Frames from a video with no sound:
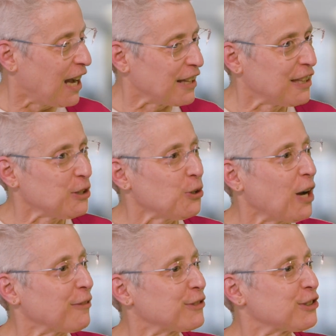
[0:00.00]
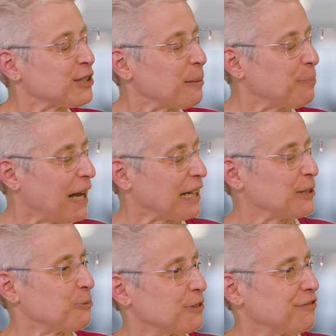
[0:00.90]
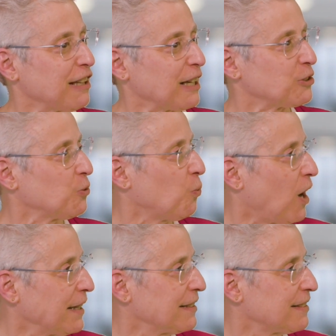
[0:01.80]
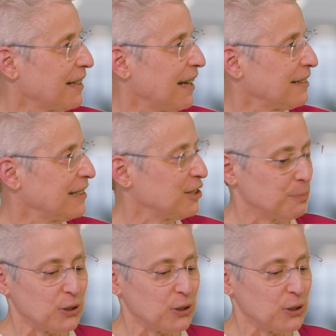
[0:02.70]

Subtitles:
I think you have to step back and reflect, why is that? Is it